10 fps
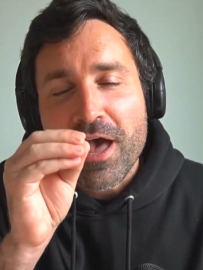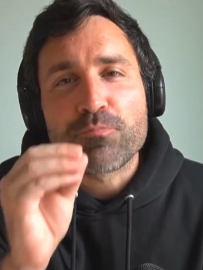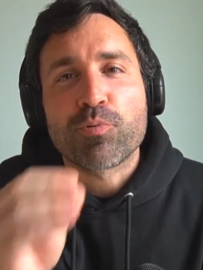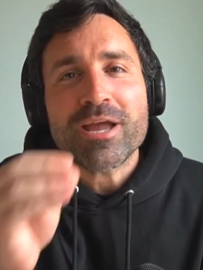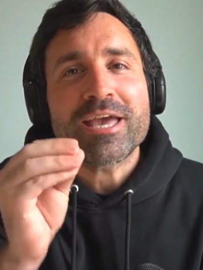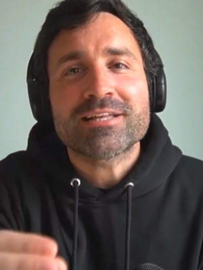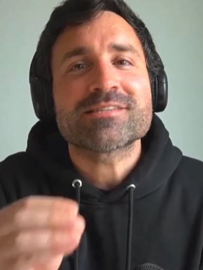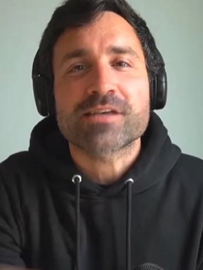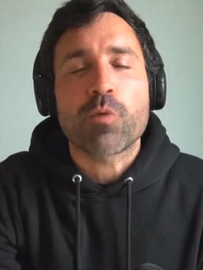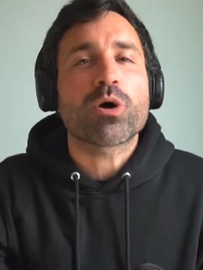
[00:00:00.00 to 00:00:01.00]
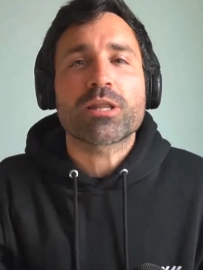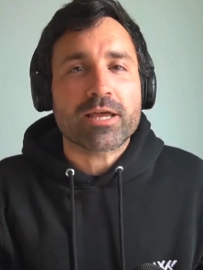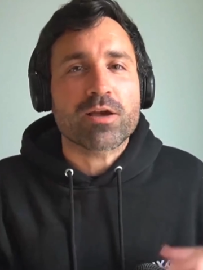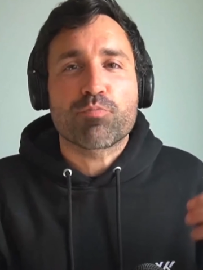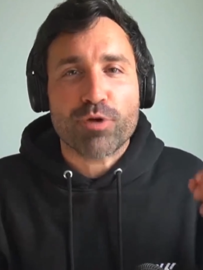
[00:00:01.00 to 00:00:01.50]
bring in someone
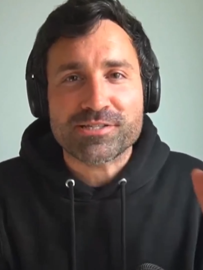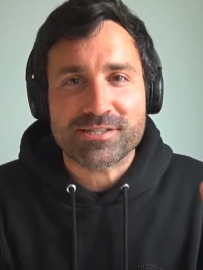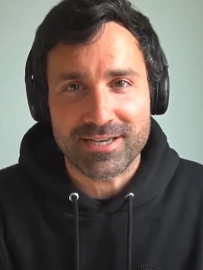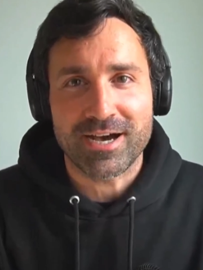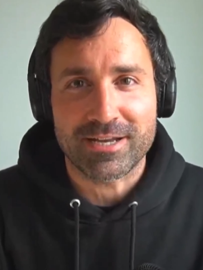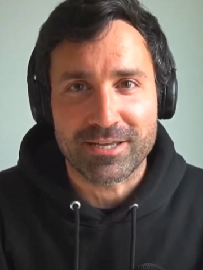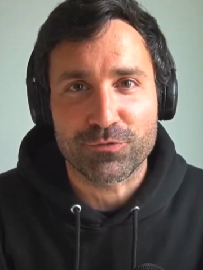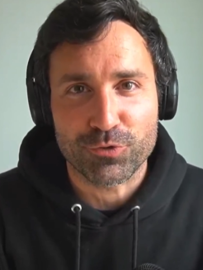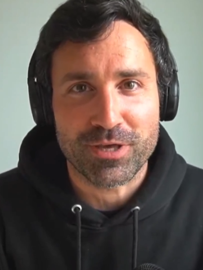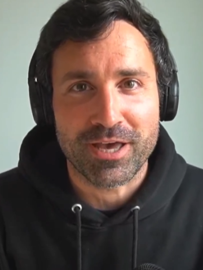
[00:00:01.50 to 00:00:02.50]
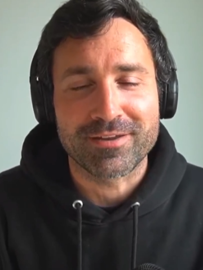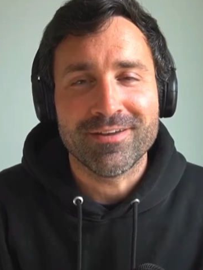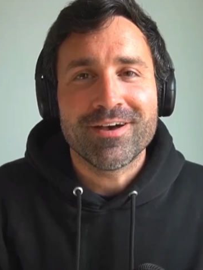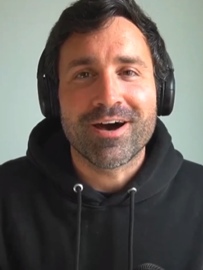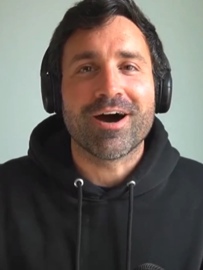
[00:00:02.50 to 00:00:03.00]
like a Prestianni if you can.
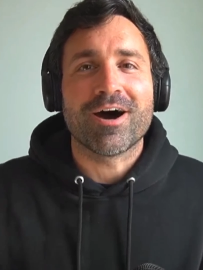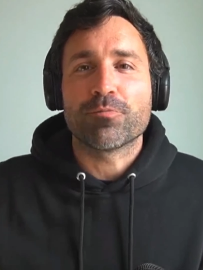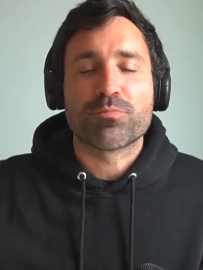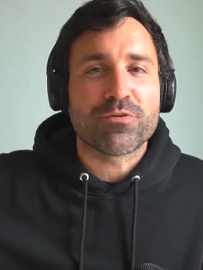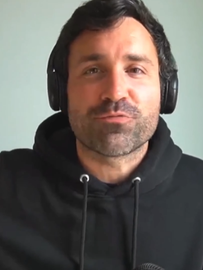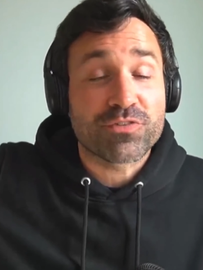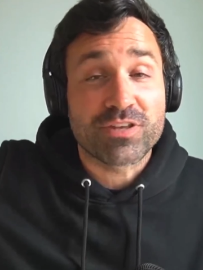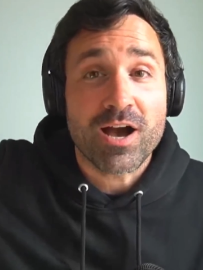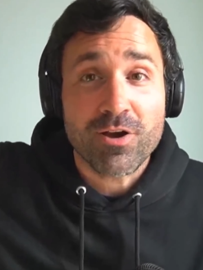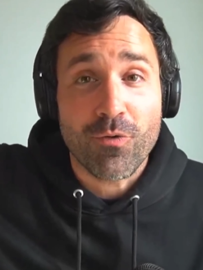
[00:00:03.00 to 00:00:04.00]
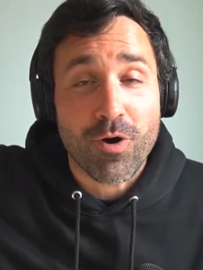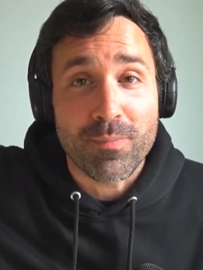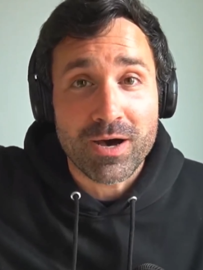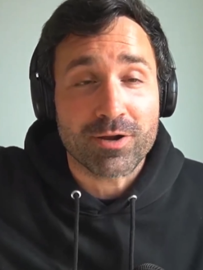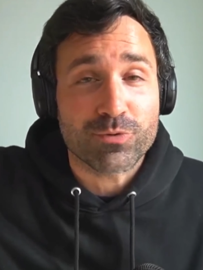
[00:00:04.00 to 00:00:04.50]
If Tiago
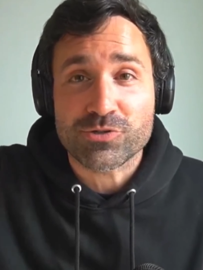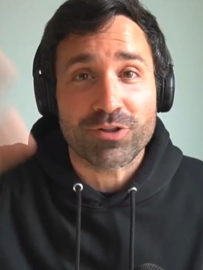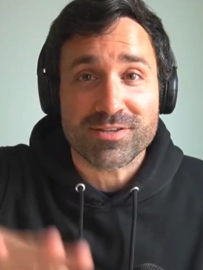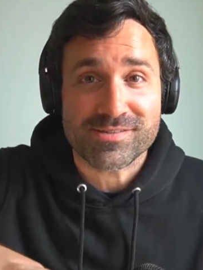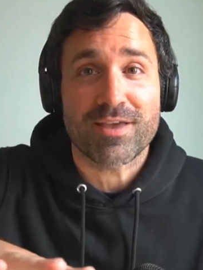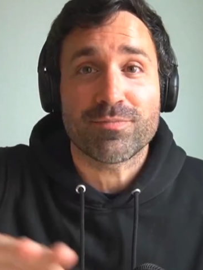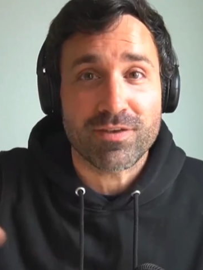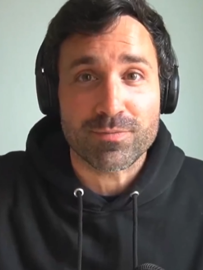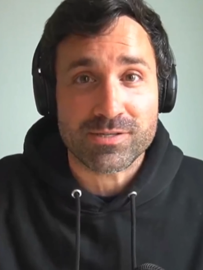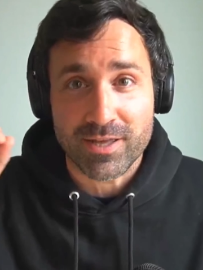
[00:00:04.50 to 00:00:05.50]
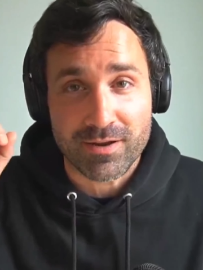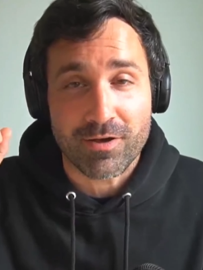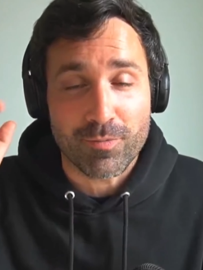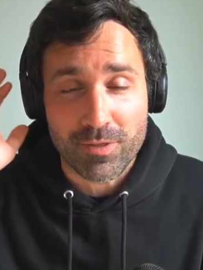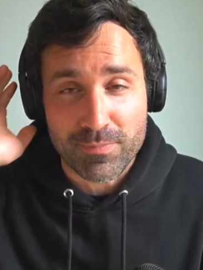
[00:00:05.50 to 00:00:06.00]
Almada was on the same team as
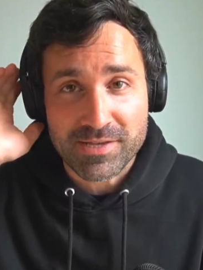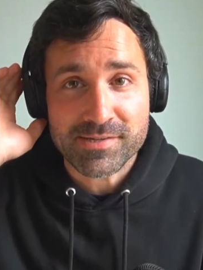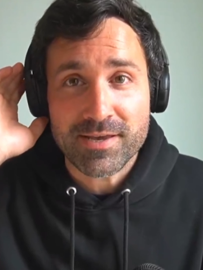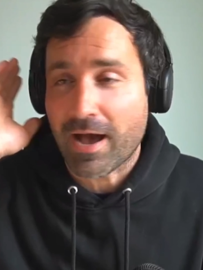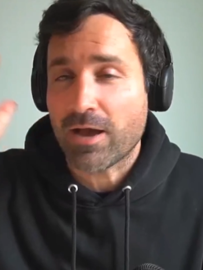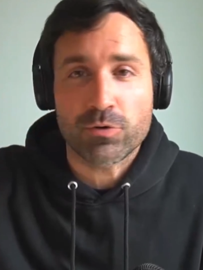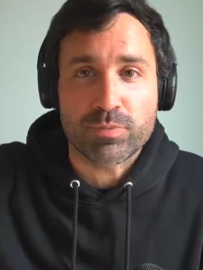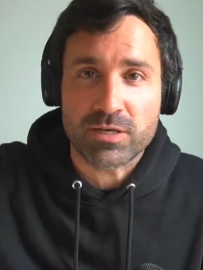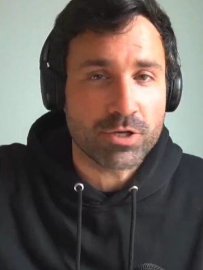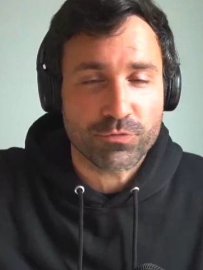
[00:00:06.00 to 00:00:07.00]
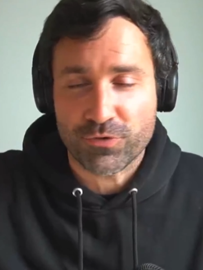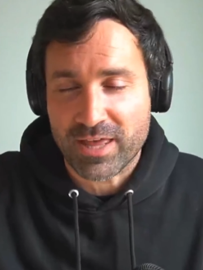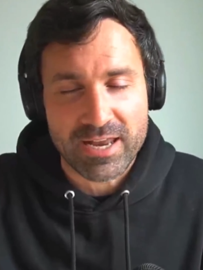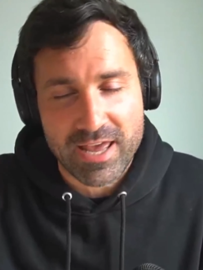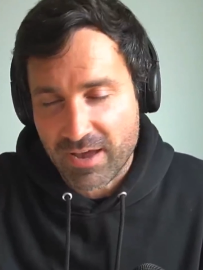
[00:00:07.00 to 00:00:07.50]
Lionel Messi, I would be here for
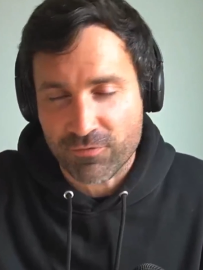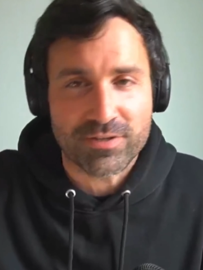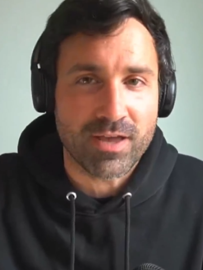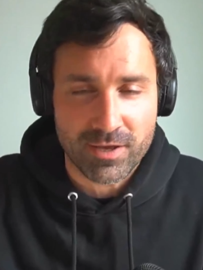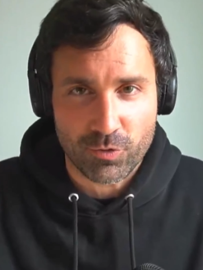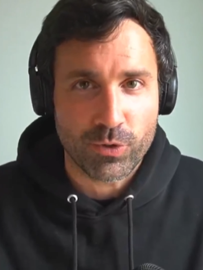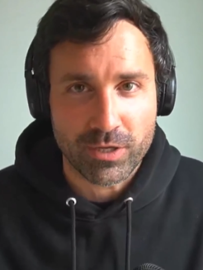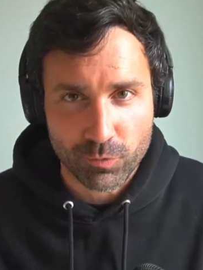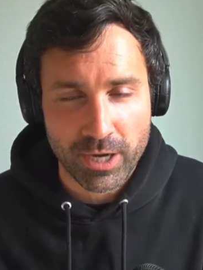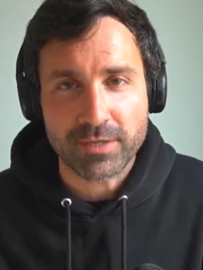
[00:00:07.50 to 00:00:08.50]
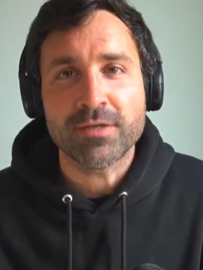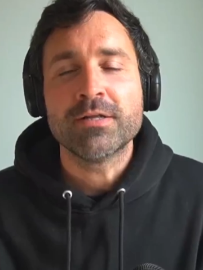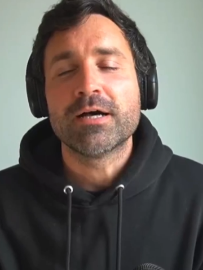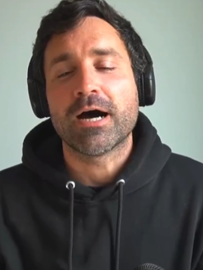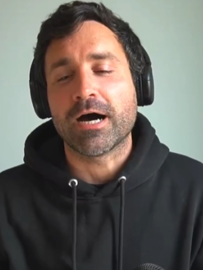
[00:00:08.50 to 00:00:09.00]
that every day of the week, right?
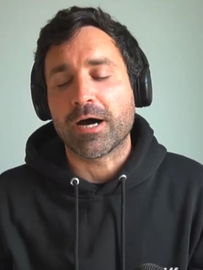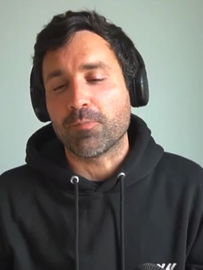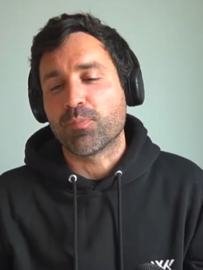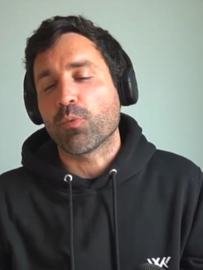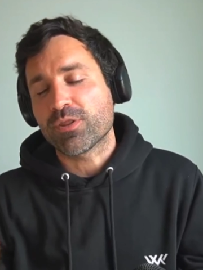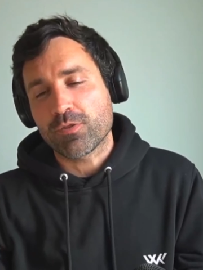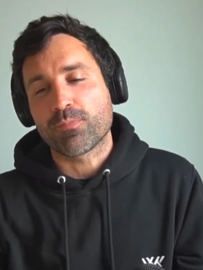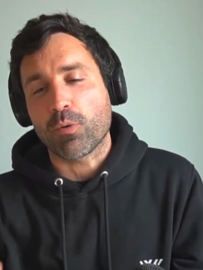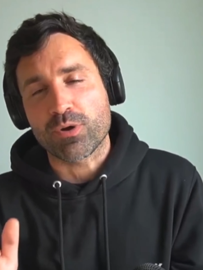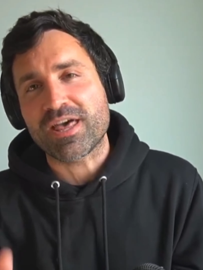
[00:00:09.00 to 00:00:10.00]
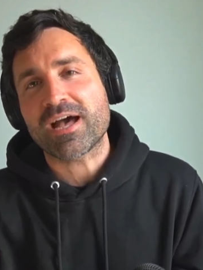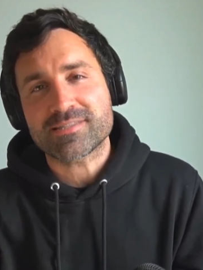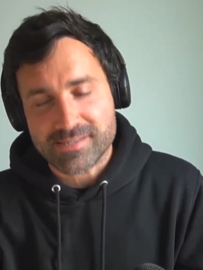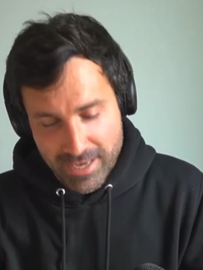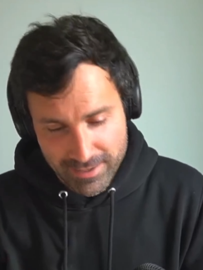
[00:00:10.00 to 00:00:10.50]
But with that
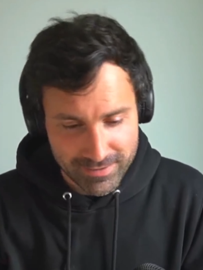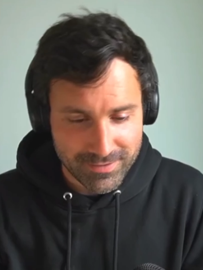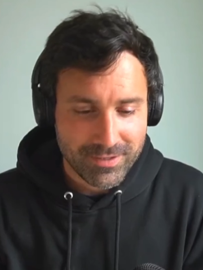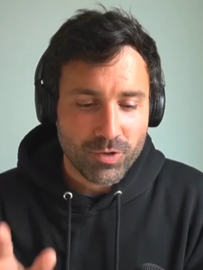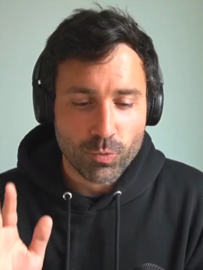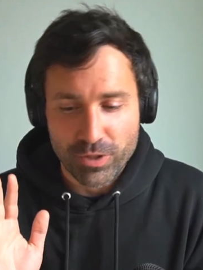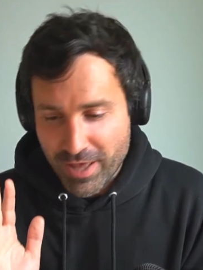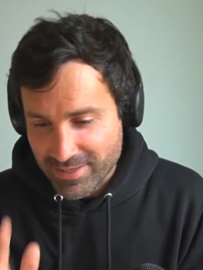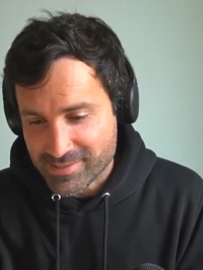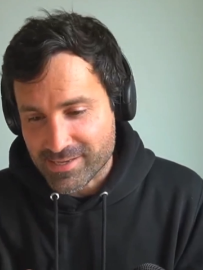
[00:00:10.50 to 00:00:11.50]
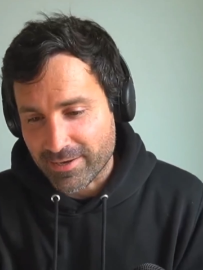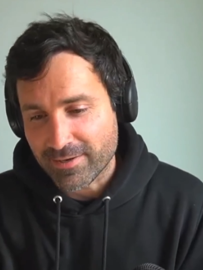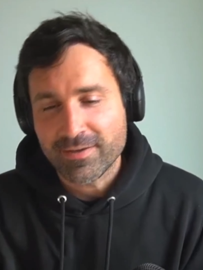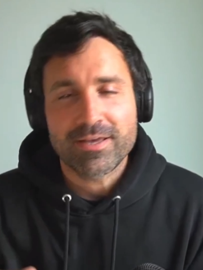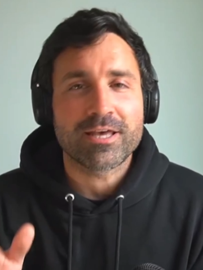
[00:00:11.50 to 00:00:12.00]
said,
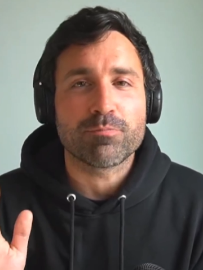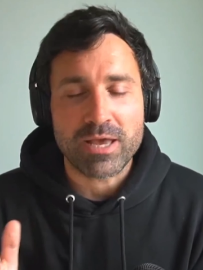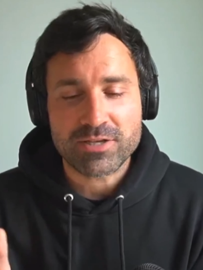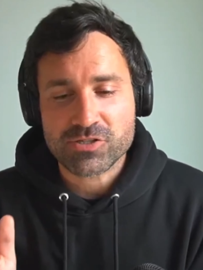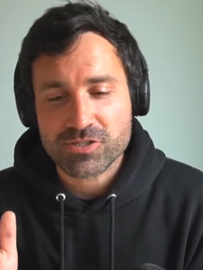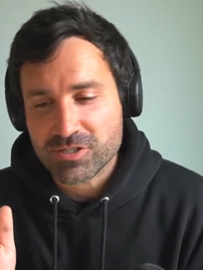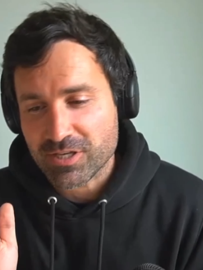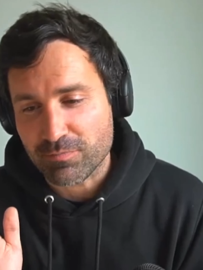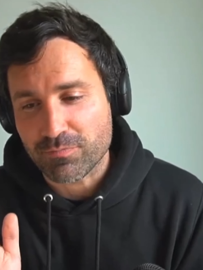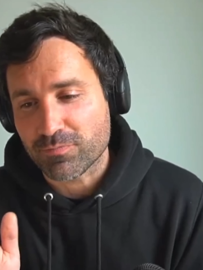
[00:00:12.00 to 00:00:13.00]
it makes it.